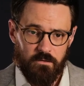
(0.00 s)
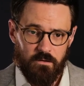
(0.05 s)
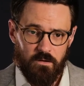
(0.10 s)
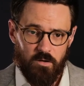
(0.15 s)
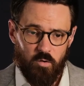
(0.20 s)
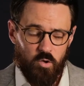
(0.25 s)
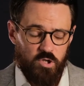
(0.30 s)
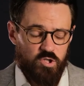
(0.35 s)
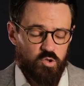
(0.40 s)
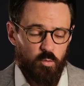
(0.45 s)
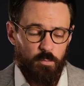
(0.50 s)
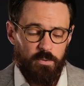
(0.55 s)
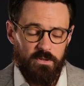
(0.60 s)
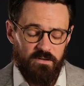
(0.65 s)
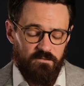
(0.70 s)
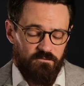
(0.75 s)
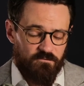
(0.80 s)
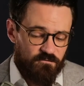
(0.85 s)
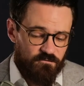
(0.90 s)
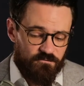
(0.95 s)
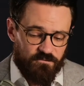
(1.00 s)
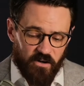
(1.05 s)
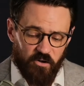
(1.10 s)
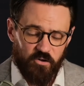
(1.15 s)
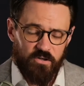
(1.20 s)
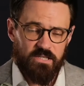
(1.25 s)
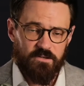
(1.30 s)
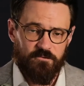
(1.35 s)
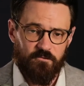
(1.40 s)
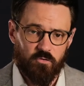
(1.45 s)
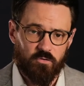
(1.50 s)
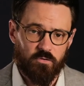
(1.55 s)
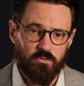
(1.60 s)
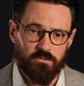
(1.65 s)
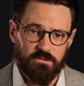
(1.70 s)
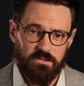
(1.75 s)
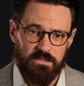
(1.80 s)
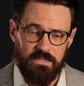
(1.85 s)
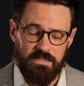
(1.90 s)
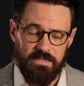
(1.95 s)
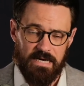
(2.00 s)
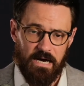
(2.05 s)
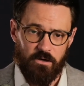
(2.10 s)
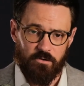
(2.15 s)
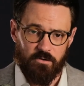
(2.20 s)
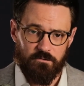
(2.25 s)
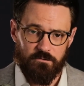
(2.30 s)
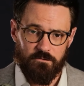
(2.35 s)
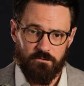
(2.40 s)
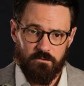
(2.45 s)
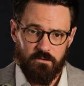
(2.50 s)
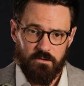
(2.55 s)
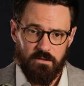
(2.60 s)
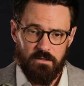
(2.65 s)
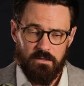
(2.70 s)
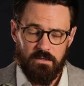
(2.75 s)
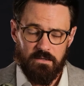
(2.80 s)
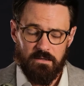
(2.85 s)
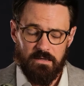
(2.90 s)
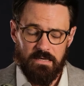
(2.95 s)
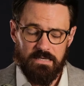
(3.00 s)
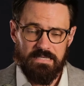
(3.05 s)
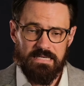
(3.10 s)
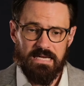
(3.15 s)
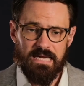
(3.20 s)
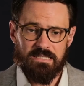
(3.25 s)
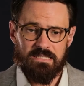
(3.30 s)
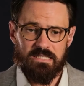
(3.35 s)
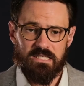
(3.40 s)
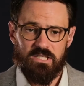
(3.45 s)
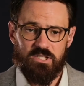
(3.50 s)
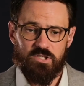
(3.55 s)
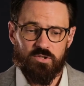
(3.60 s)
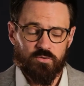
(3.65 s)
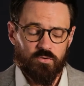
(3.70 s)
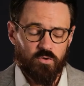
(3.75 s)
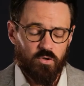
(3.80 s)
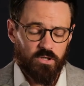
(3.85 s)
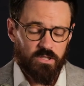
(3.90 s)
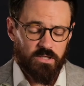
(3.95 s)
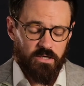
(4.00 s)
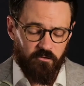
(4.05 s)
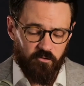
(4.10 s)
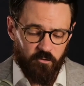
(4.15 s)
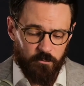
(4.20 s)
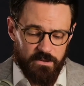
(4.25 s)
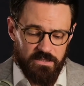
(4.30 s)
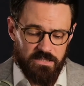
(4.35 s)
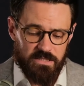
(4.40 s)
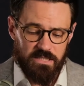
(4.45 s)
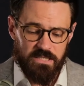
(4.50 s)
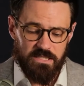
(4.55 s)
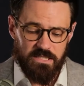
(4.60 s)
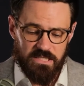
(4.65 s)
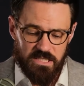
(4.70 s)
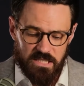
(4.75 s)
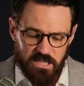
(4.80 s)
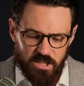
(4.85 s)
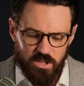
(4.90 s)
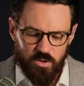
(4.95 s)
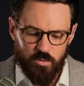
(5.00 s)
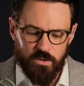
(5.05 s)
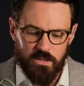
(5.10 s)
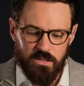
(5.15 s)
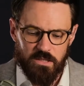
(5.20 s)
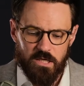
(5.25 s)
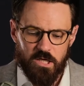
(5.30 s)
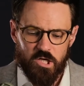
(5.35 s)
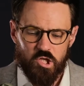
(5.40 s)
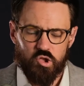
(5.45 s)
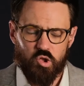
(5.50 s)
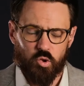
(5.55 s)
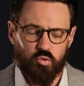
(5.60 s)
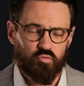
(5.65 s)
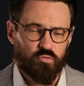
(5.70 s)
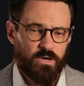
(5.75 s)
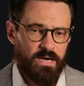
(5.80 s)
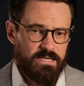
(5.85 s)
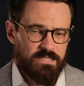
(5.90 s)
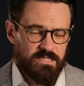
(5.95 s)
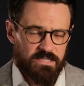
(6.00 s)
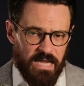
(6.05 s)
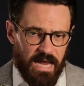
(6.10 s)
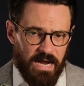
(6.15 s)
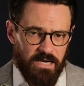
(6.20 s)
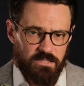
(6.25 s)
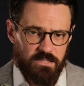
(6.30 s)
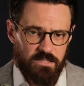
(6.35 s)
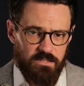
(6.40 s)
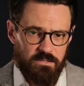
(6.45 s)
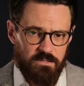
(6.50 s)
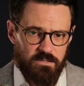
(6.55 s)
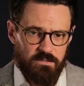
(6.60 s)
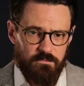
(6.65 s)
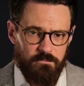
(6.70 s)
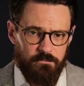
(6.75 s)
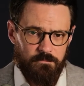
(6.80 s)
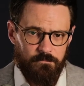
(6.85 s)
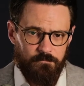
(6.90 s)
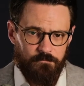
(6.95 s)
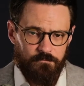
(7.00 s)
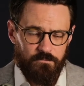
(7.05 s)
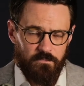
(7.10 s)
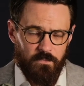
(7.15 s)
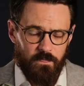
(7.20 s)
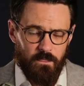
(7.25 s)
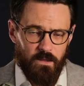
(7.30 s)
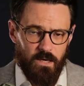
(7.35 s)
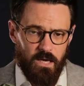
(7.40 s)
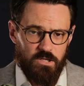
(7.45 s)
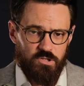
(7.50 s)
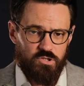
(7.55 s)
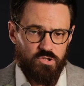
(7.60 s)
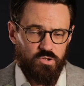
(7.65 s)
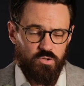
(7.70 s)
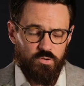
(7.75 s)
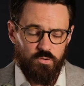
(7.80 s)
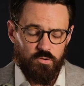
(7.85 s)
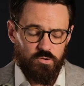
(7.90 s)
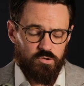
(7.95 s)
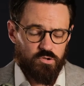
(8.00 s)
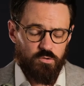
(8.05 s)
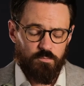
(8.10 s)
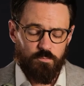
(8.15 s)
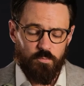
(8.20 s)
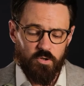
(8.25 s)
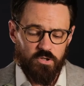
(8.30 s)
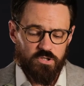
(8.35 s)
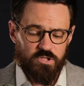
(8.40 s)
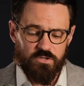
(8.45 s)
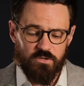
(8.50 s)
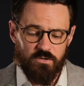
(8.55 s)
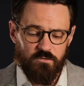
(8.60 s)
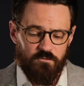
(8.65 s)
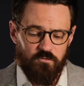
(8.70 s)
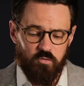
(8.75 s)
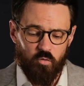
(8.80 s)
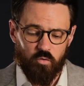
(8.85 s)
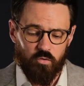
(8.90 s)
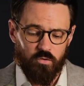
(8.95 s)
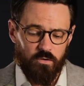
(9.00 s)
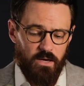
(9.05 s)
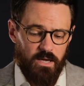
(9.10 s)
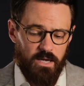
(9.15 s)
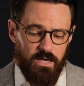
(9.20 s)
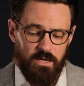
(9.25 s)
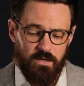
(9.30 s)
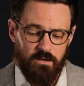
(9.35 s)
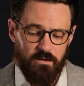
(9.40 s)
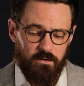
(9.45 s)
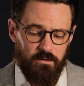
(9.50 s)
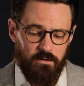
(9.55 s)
which will be very difficult to get out of. And yet, here are governments continuing to raise taxes and to push for a